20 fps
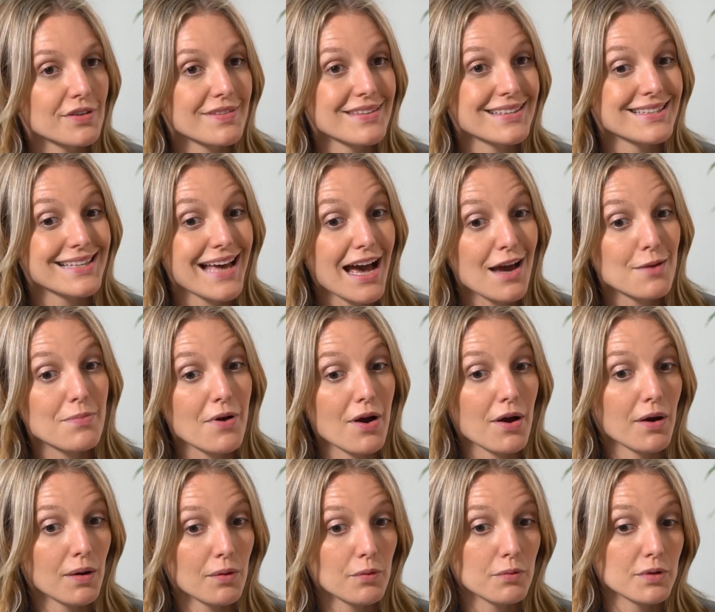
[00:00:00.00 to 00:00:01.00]
And the sad
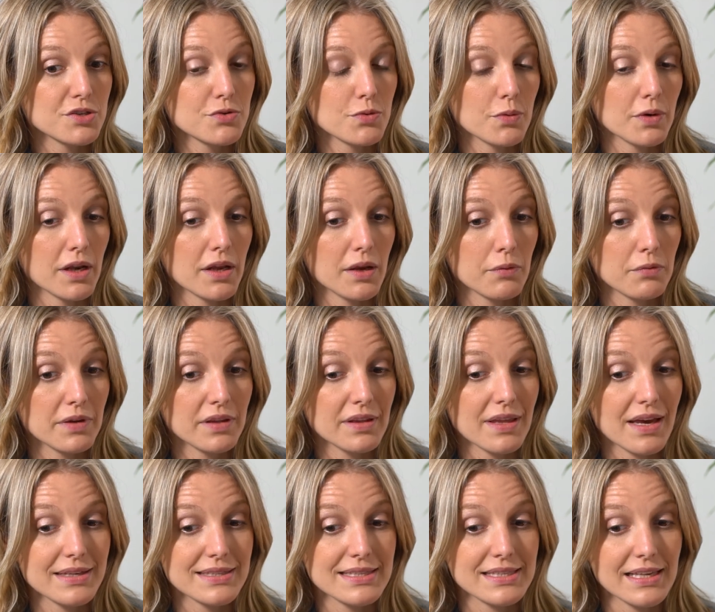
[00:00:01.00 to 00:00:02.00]
part, which what I
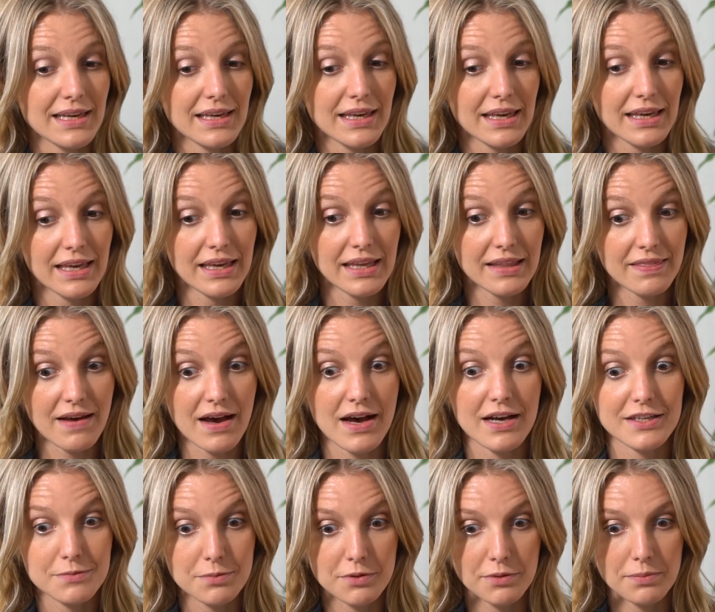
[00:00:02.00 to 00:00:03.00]
realized, like in the
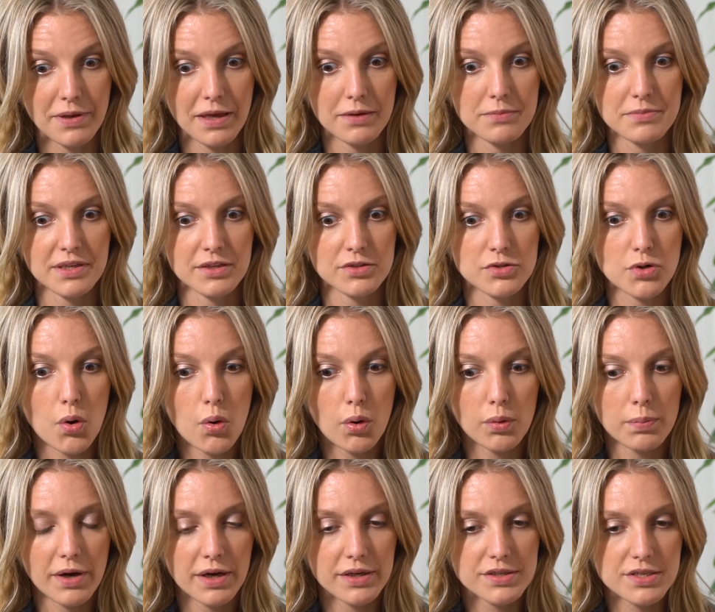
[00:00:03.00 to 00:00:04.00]
hospital bed being
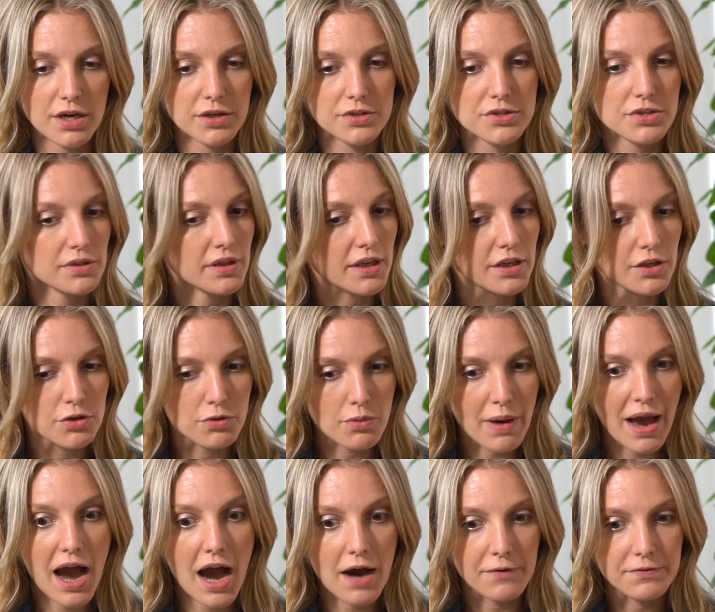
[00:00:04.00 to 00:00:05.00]
told by a doctor, like you
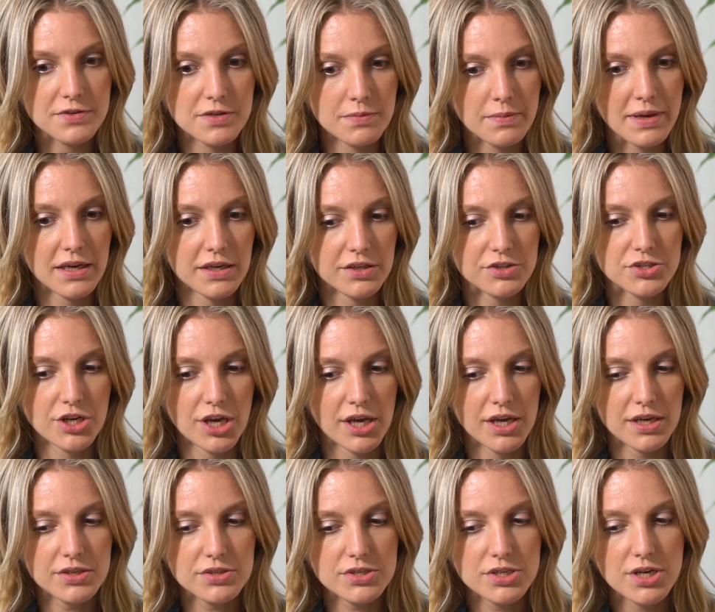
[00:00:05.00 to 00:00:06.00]
have to make a
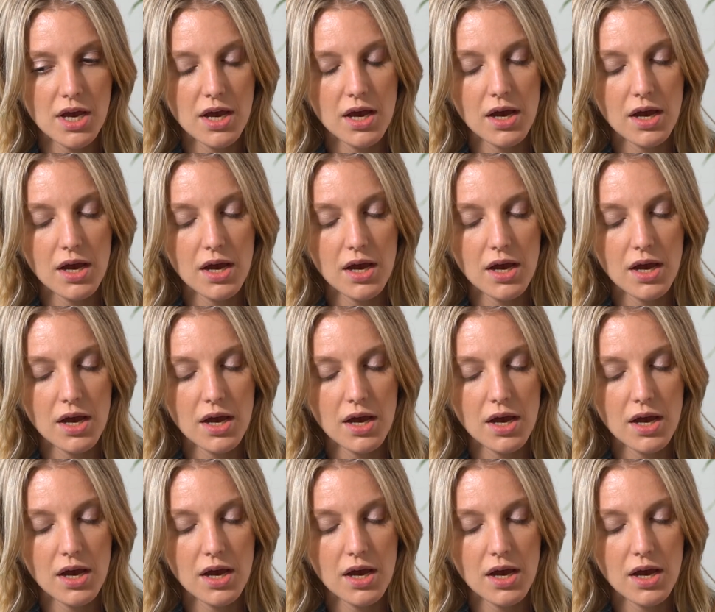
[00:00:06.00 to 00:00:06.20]
change,